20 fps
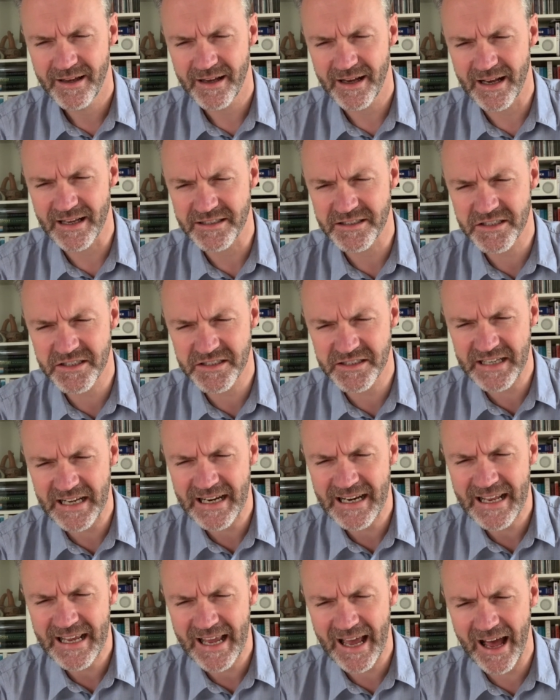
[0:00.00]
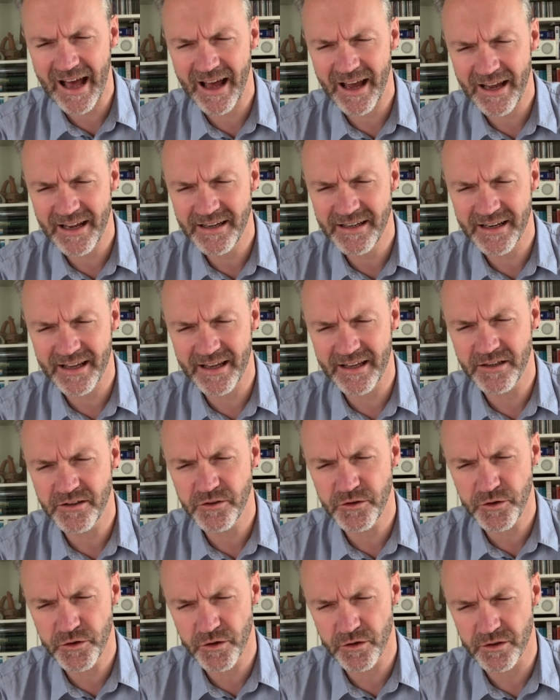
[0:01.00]
a steely-eyed
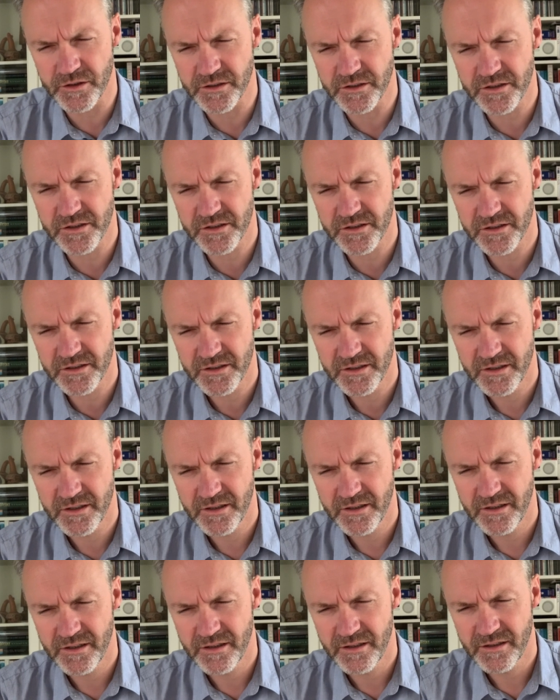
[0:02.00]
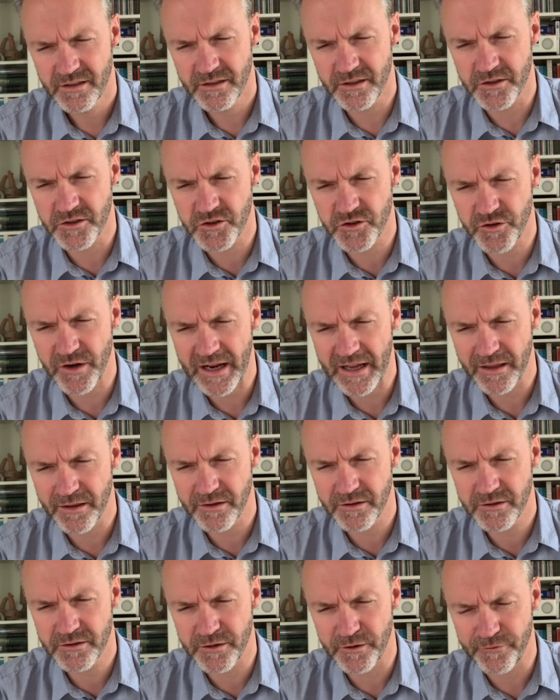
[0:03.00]
endurance, the strength
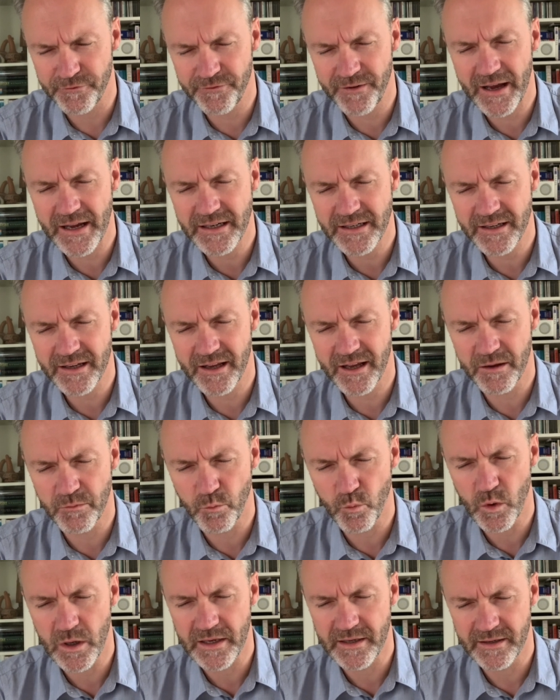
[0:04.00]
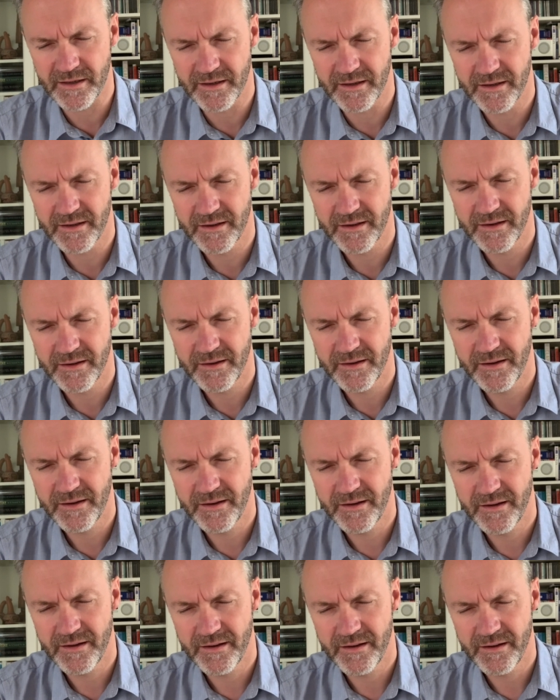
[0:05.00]
to fight and win.
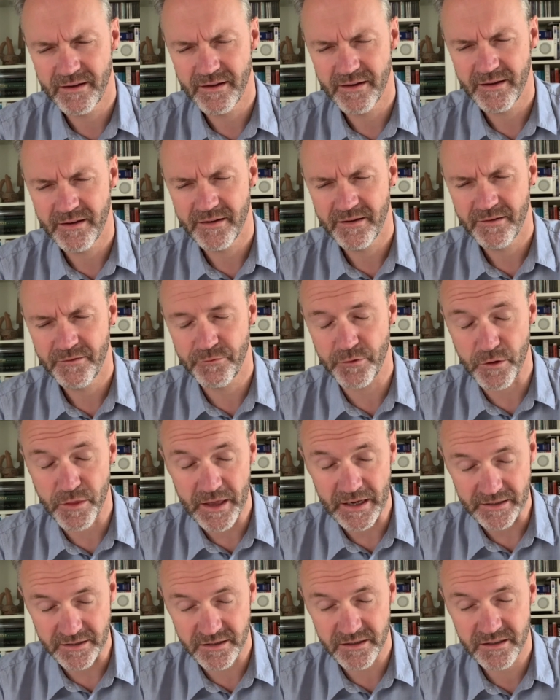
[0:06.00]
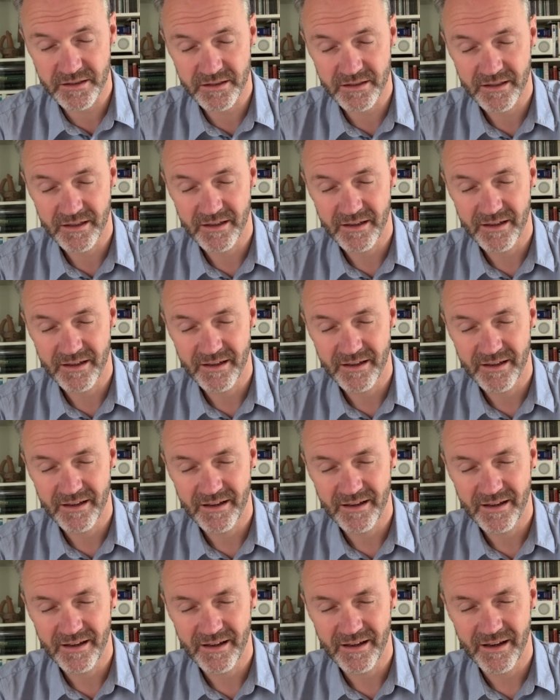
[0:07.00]
For this,
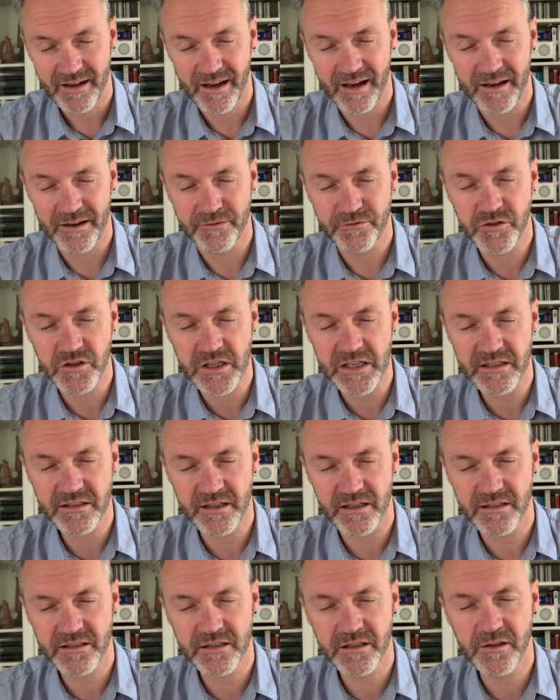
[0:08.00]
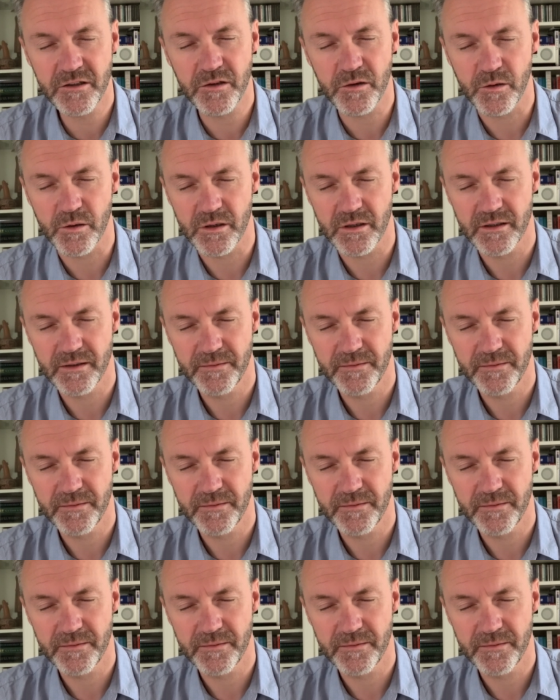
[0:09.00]
I have Jesus the door.